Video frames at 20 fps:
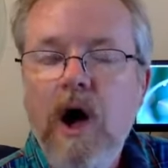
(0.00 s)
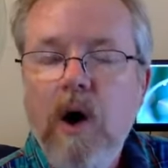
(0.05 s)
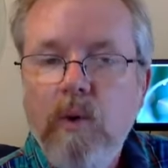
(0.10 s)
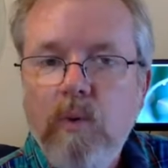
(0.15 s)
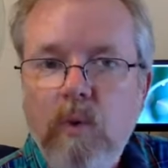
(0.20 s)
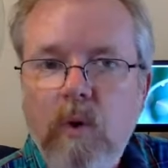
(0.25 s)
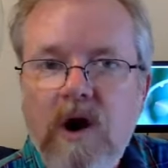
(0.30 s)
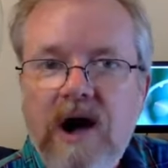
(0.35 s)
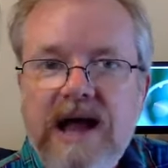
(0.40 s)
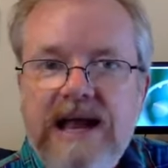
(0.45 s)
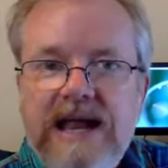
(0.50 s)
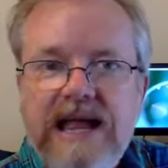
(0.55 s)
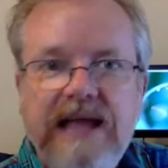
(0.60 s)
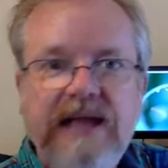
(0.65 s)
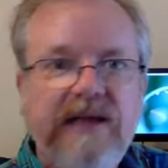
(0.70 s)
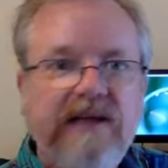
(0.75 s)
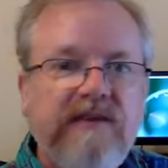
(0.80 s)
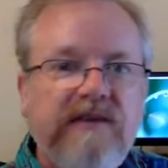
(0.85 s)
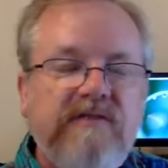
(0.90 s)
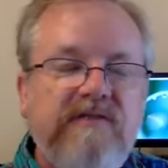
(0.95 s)
One
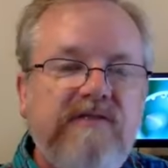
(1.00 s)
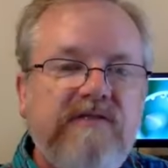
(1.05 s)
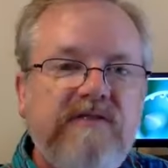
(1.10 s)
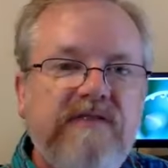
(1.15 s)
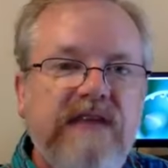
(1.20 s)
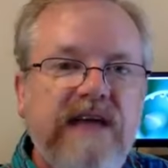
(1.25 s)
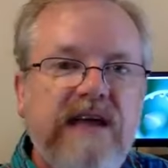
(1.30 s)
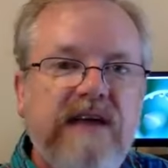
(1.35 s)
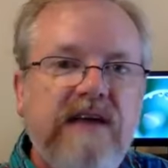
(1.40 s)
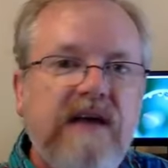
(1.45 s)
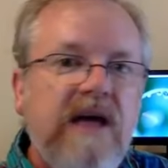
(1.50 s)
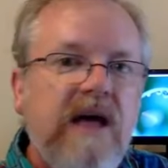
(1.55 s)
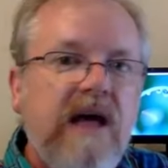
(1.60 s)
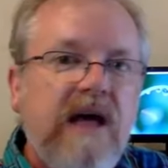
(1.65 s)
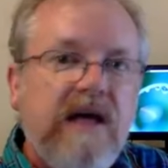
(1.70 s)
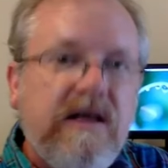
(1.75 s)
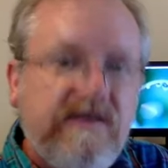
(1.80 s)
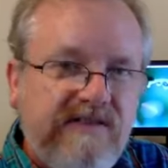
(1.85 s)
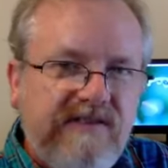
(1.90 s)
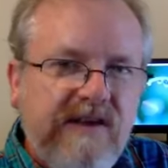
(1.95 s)
is that
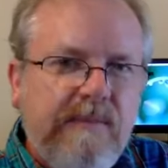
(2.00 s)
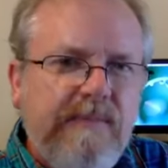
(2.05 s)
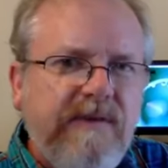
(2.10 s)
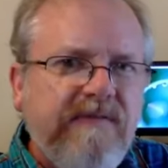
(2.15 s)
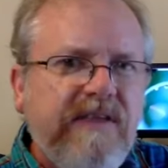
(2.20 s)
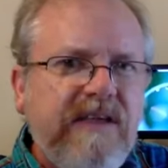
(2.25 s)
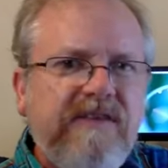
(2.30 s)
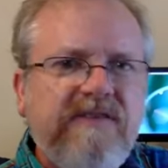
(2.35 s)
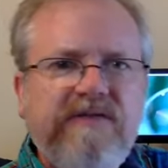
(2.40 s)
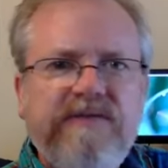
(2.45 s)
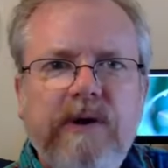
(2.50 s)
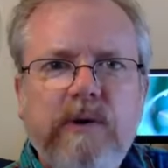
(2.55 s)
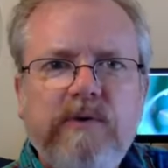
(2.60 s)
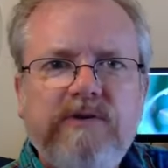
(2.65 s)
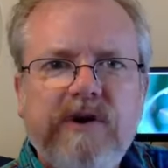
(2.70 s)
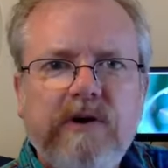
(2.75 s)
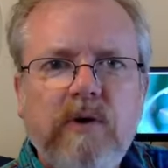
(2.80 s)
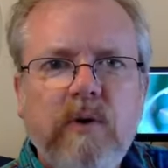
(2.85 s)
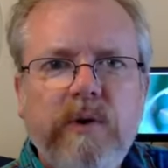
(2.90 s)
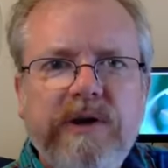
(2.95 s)
some of these
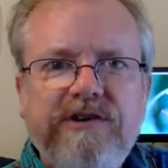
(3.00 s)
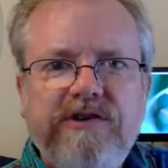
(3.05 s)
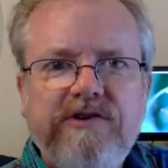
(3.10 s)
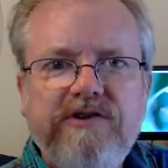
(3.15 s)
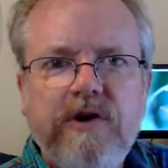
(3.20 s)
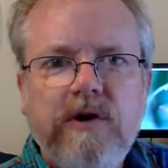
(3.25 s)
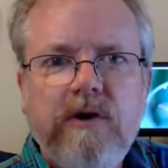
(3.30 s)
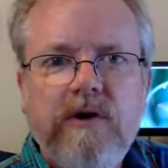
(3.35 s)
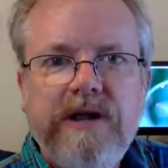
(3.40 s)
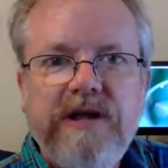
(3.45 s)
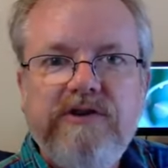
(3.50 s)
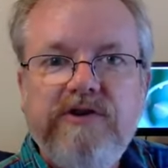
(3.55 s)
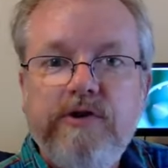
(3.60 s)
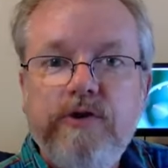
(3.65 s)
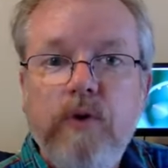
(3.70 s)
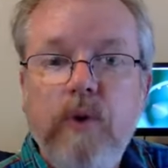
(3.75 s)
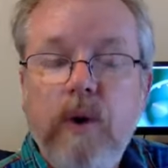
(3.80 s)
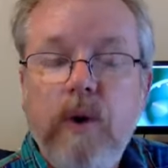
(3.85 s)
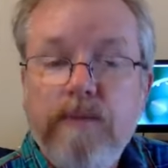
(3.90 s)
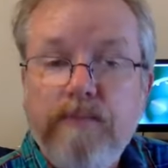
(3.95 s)
folks are going to turn
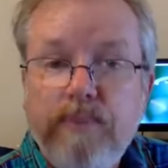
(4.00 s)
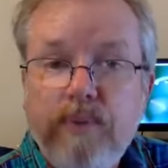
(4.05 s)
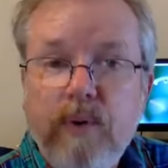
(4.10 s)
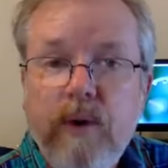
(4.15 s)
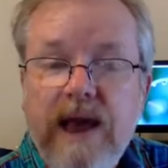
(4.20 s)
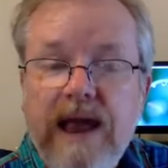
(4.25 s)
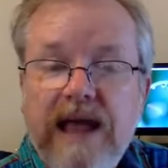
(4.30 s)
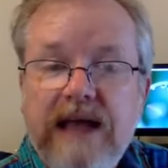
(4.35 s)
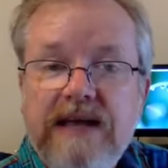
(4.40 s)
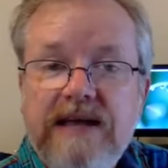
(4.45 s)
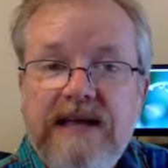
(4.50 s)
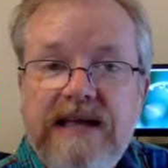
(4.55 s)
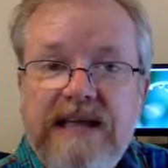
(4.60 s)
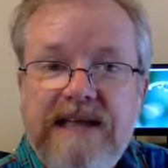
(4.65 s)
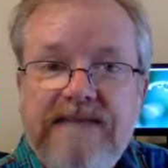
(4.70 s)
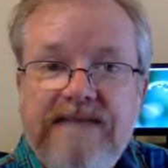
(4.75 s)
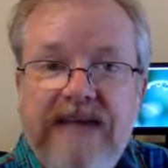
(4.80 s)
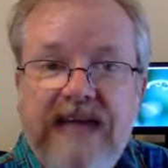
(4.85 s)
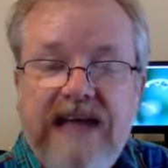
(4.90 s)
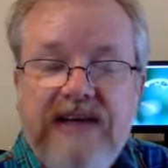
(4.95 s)
into brand
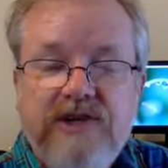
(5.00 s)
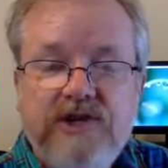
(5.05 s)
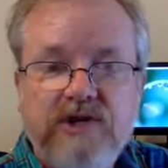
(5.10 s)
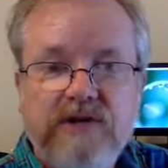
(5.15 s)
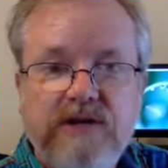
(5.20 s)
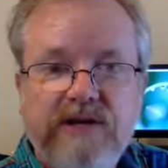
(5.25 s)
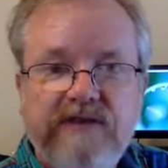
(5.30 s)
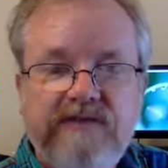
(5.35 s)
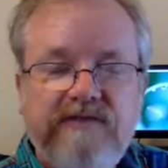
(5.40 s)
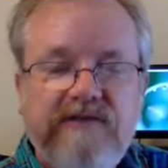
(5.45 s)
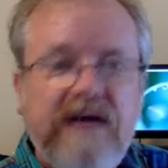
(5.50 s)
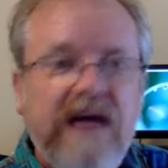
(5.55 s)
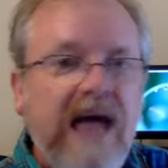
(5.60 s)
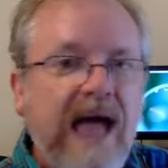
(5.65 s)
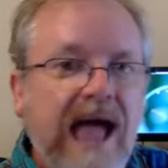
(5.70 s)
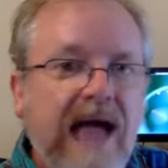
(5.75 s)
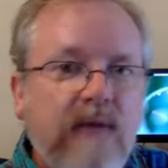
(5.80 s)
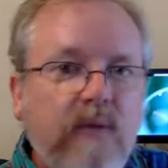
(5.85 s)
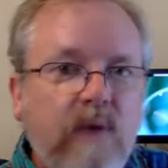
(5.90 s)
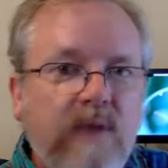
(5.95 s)
evangelists.
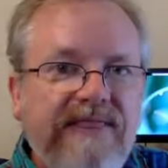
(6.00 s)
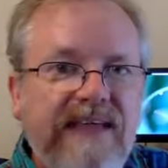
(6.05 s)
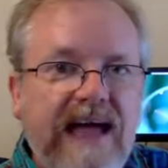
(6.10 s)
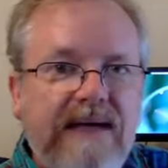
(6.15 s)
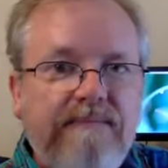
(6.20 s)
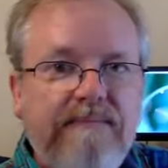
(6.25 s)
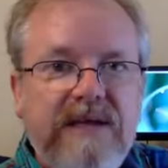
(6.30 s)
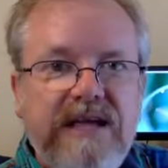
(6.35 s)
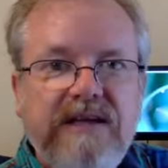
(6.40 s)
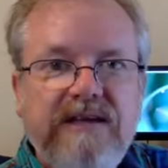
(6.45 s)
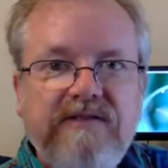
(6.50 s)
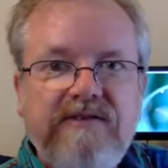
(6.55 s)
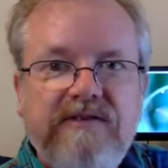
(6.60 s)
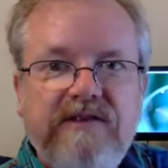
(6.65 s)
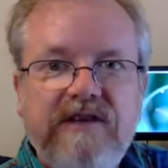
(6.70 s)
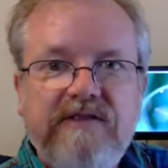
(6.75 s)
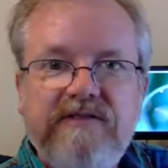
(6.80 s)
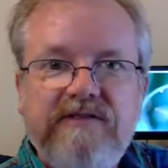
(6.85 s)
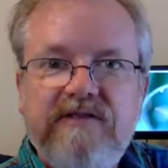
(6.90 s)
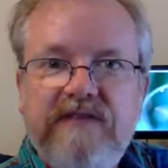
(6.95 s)
And what that
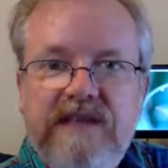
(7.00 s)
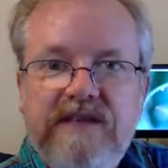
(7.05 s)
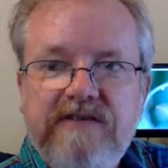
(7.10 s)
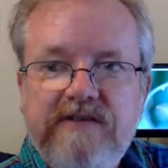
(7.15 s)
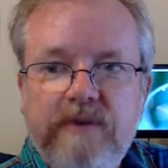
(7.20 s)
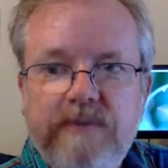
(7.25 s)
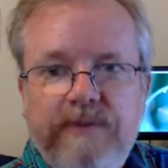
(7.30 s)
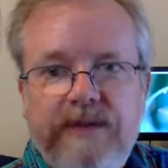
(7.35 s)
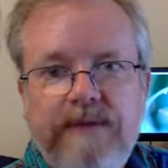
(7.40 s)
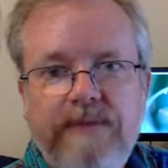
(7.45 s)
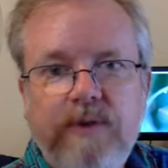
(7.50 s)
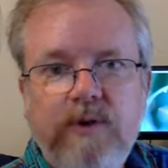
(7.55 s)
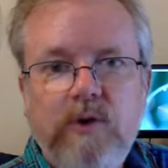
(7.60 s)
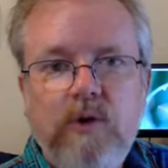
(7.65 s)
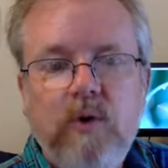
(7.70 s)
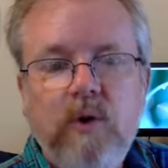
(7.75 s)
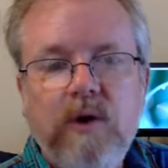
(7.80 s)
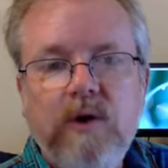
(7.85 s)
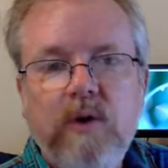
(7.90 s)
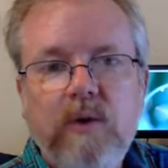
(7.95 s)
means is these are people
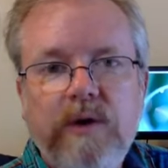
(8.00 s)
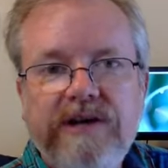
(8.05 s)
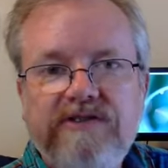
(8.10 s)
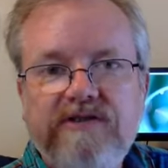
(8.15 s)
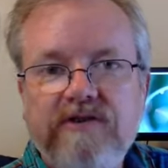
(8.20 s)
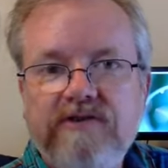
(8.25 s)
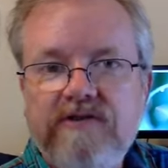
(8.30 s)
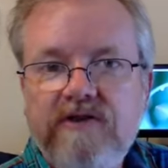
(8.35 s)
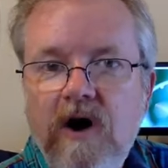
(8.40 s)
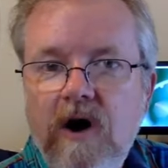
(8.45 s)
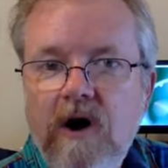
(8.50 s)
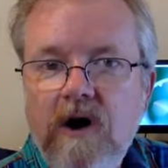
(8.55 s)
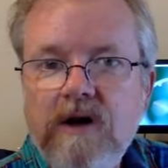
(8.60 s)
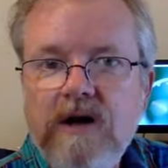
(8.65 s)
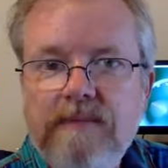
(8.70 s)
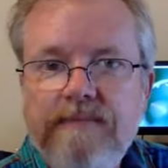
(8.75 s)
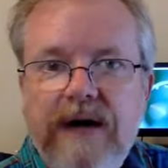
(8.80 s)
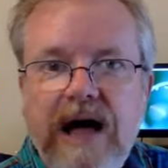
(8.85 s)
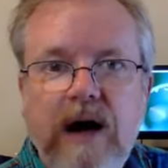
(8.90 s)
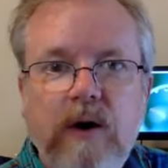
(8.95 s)
who are going to
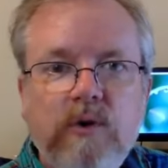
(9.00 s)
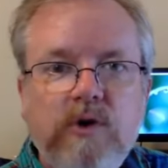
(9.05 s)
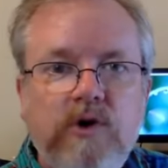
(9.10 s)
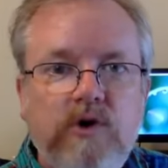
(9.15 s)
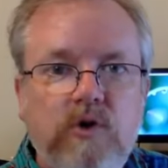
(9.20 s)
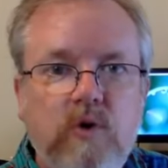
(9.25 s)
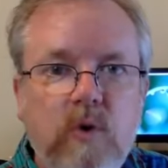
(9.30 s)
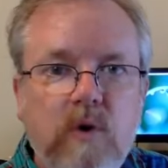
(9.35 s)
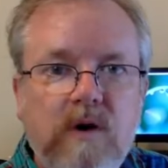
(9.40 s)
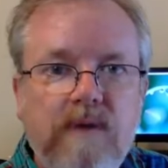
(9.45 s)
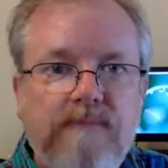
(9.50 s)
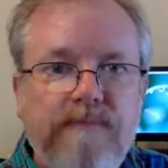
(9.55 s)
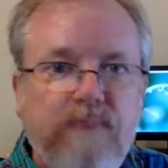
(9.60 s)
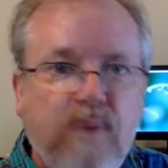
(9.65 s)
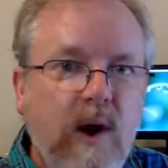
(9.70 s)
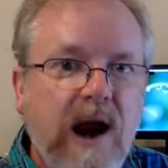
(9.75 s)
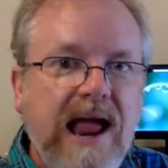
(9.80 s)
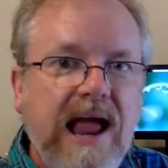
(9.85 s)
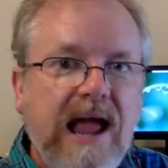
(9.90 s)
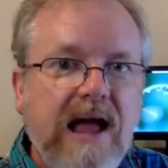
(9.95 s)
talk about your
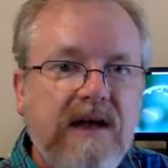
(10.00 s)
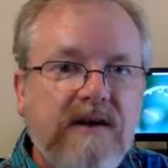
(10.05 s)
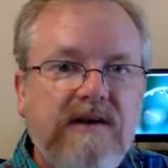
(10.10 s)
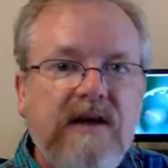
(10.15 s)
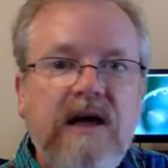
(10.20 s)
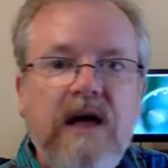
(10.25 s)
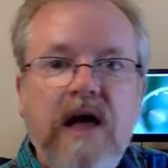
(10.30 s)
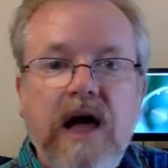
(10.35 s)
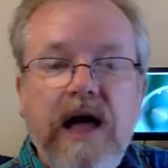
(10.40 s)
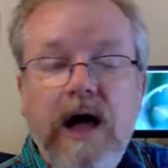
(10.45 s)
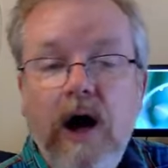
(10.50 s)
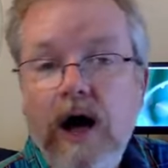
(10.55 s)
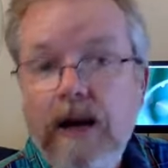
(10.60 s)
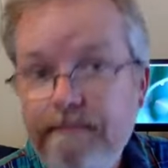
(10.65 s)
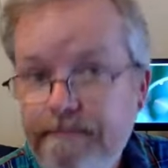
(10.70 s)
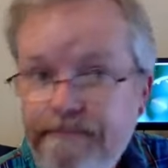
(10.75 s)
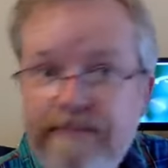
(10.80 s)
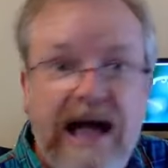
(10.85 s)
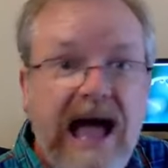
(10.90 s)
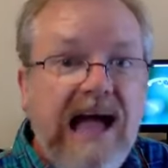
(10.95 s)
brand
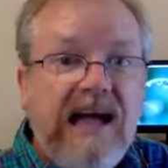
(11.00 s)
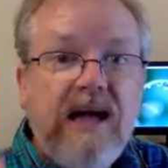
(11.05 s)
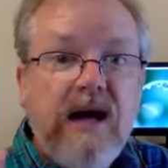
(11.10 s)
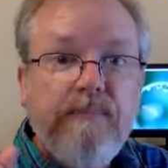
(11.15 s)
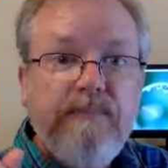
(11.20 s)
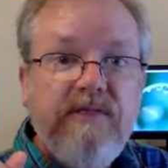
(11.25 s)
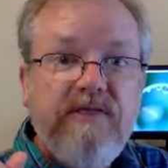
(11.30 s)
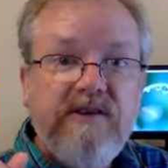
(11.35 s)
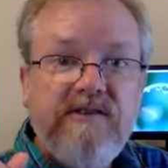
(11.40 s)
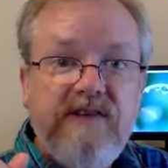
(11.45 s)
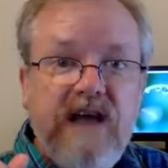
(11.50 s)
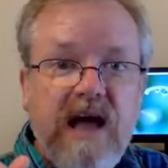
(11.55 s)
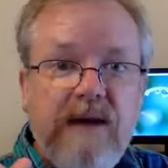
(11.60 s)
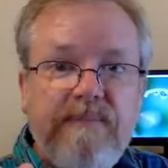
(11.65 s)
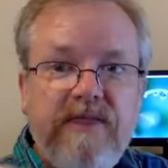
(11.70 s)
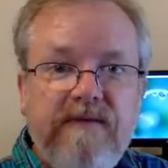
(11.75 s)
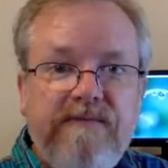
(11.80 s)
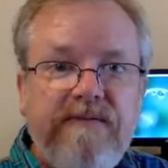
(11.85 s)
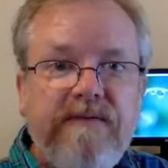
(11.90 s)
back up at the top of the